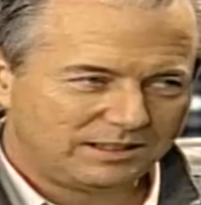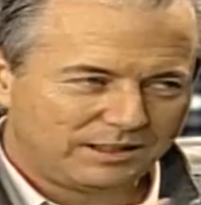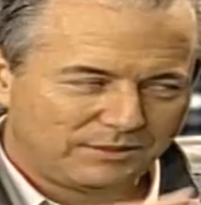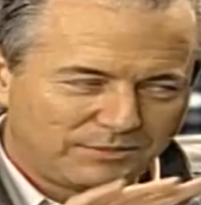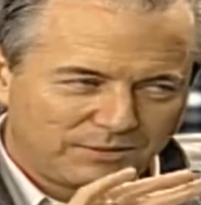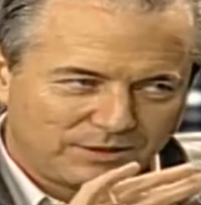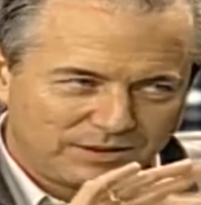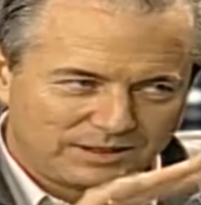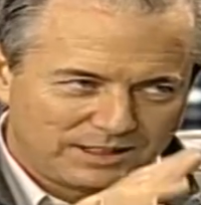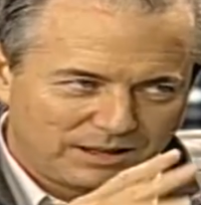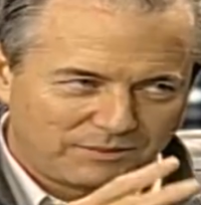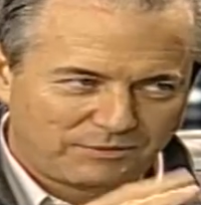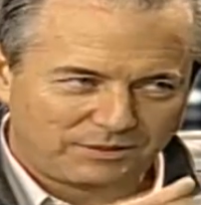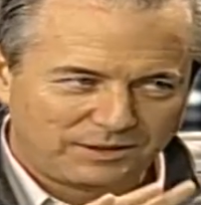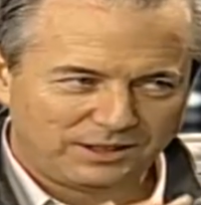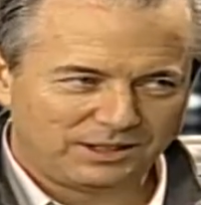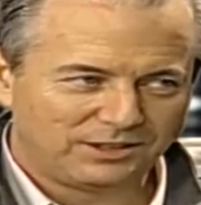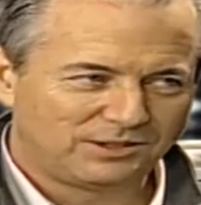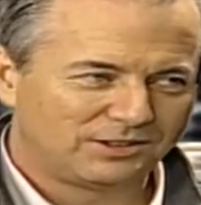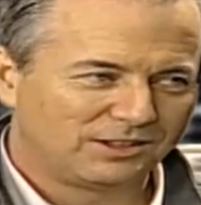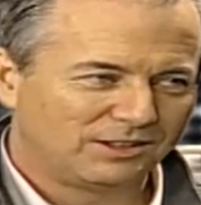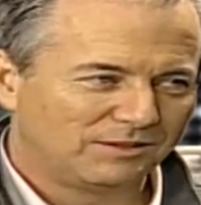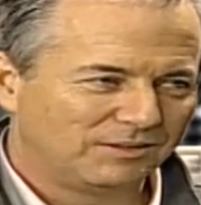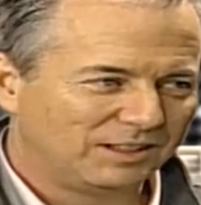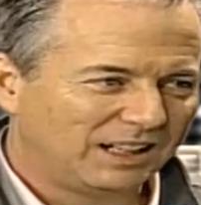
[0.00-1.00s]
a different
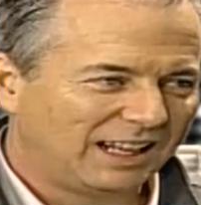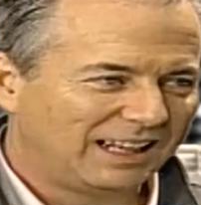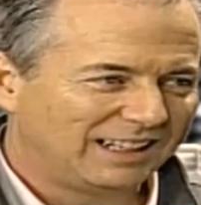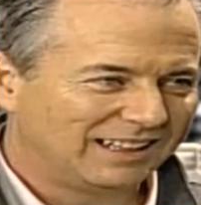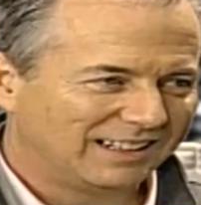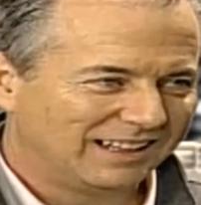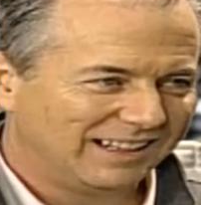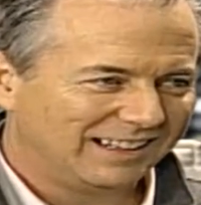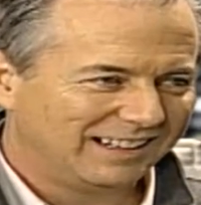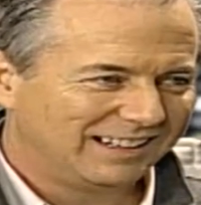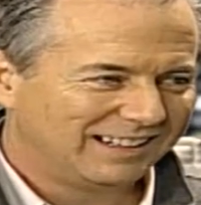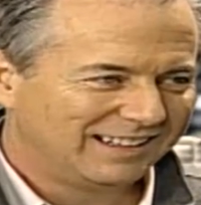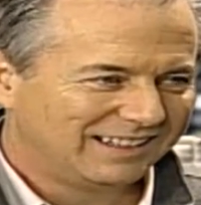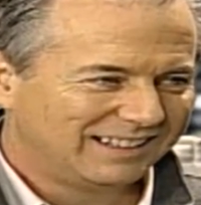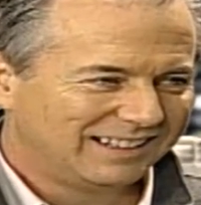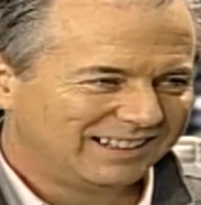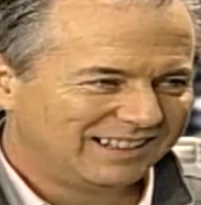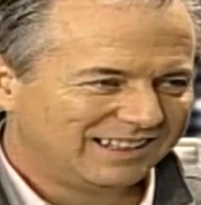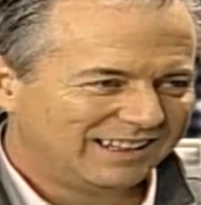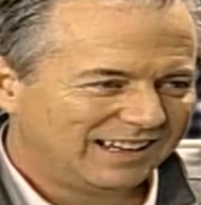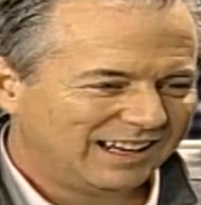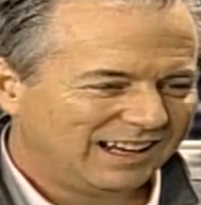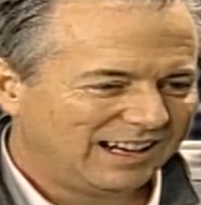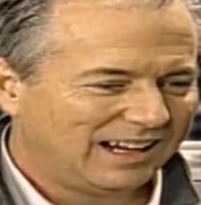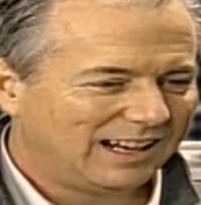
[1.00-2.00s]
definition of lately.
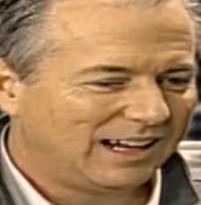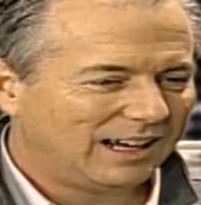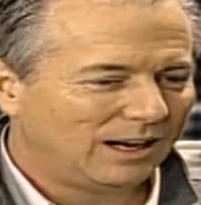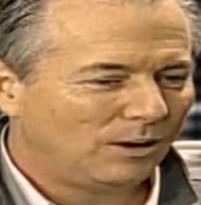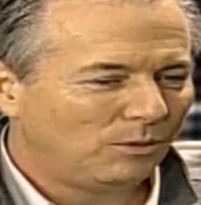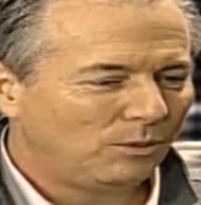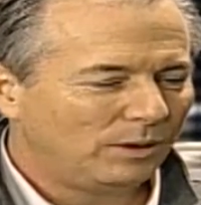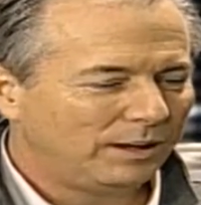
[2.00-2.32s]
Uh,